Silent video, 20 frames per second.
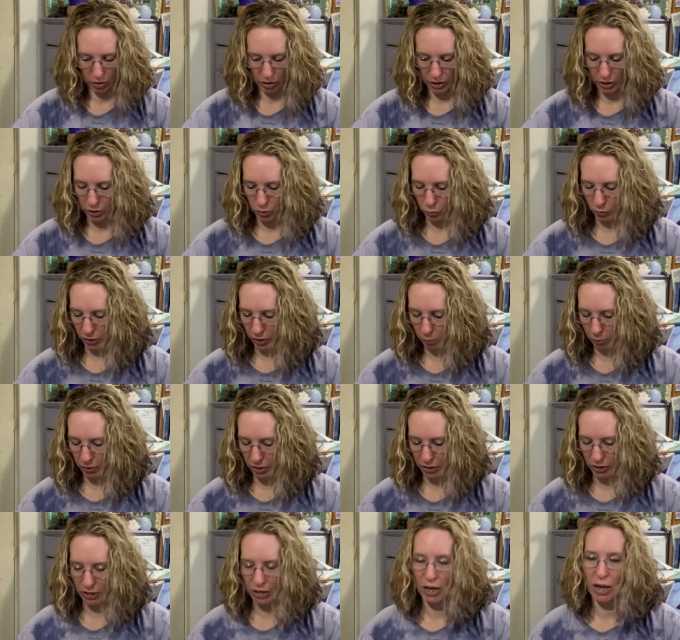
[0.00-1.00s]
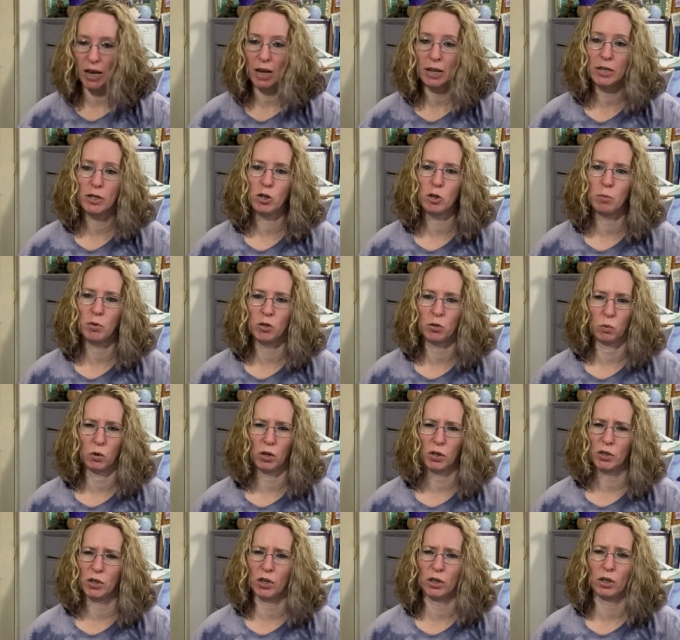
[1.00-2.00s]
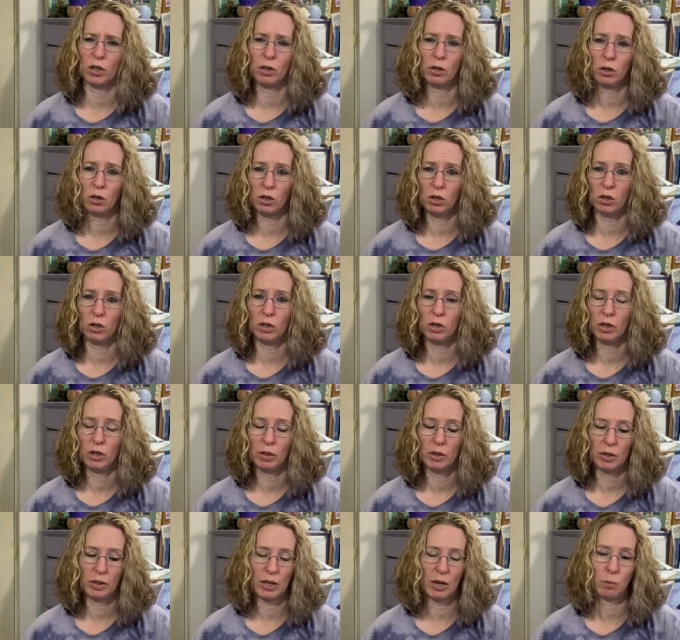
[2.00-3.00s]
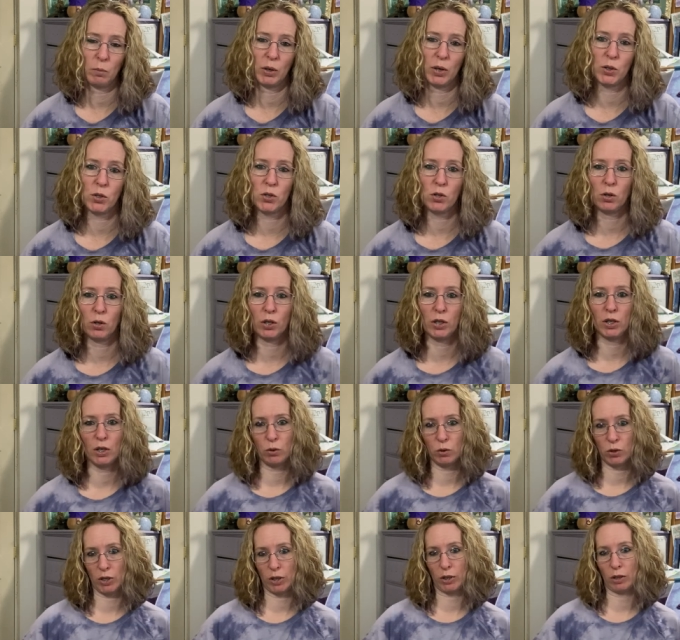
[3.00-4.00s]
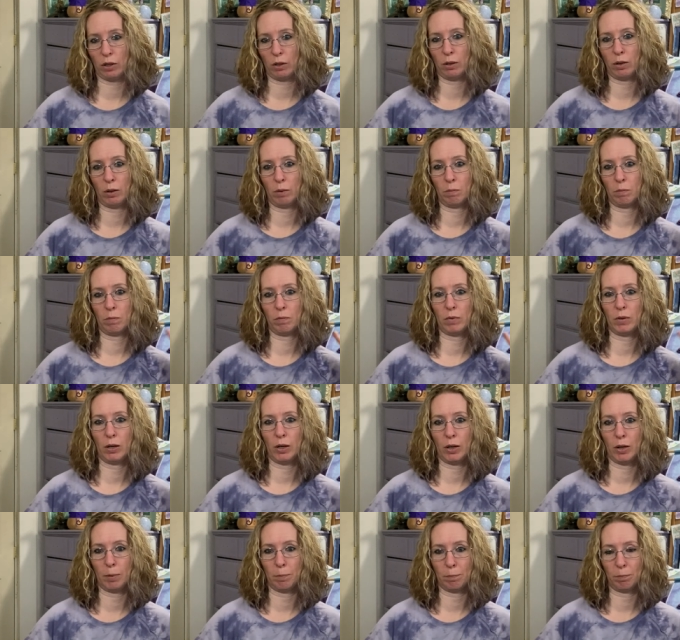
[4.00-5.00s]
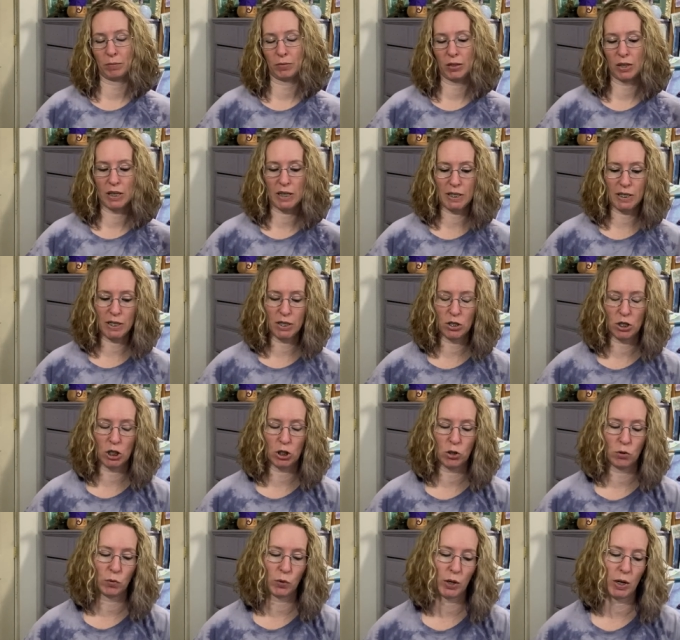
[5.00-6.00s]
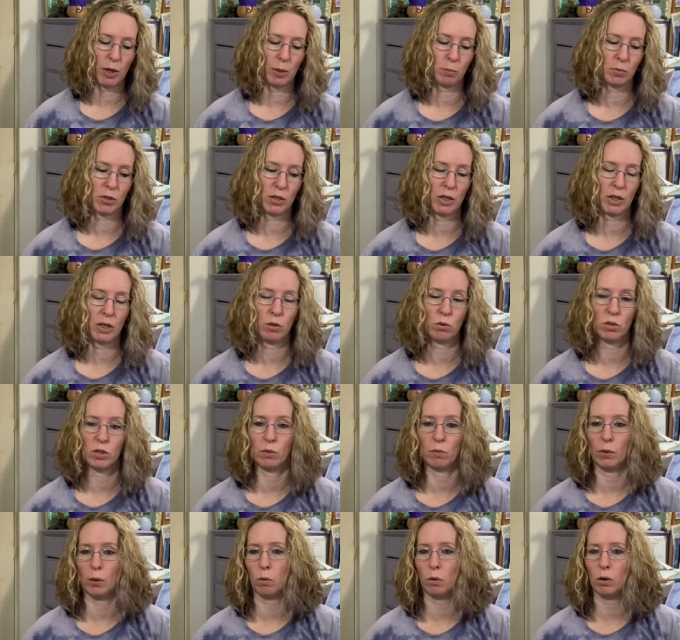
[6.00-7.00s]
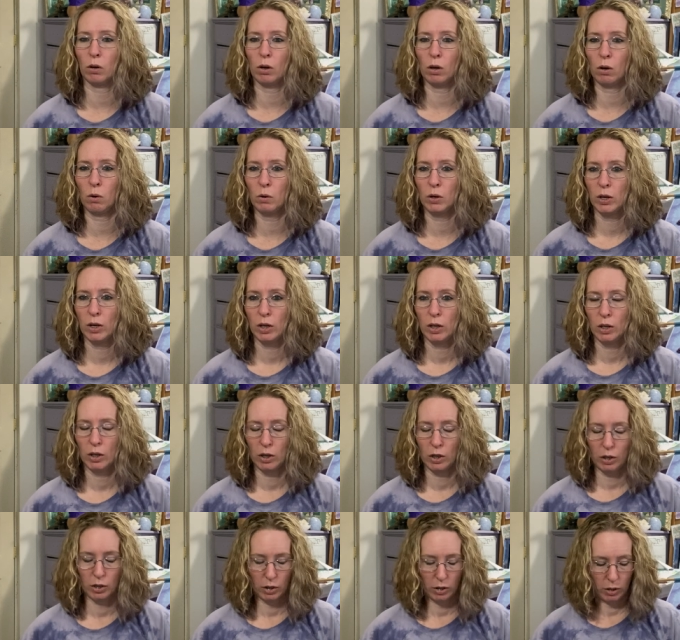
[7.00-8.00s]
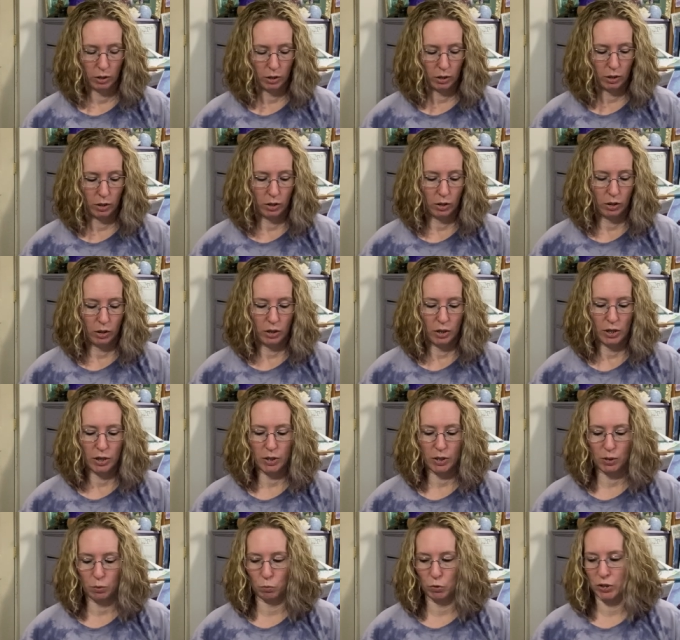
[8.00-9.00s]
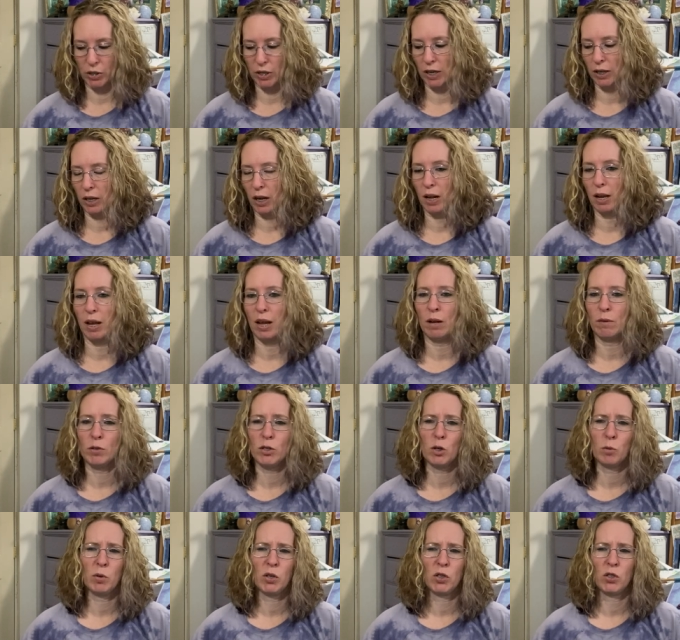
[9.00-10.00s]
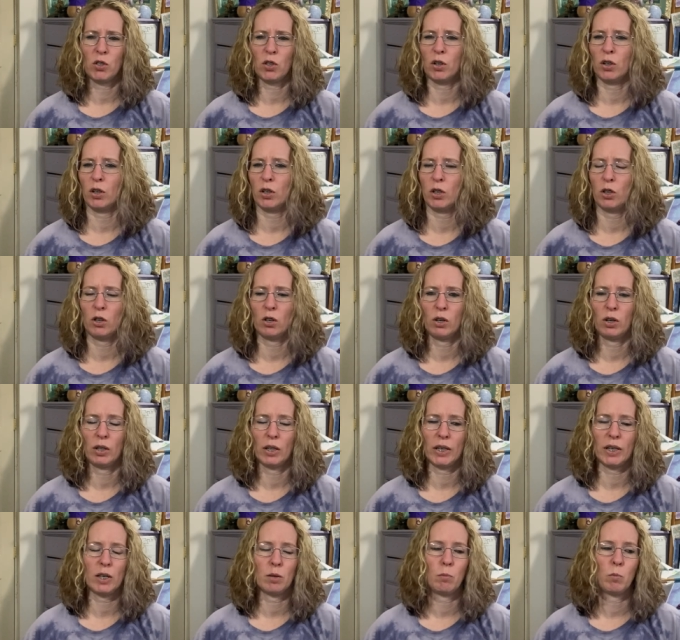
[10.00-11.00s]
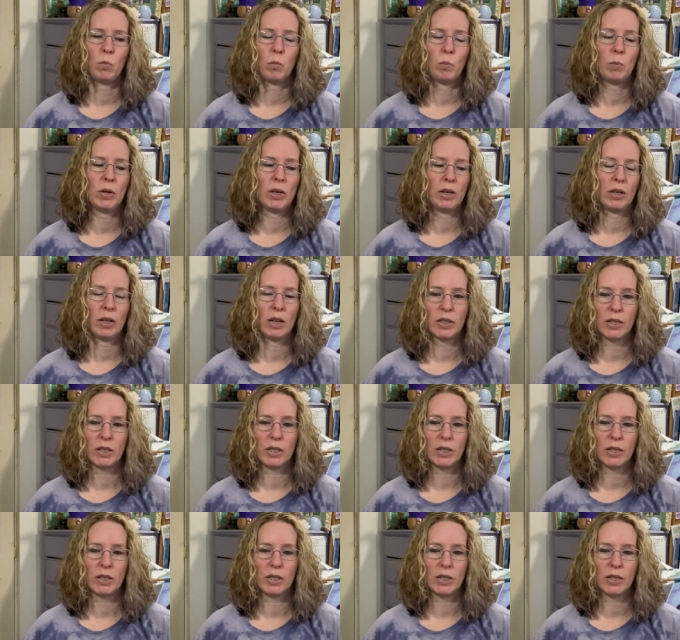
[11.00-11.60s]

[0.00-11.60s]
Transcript: it's one of the things I had so much work done on her that when I started using the um, Easy Stitch frames that use the Velcro, it was like, I have so much done on her. Like it would be, I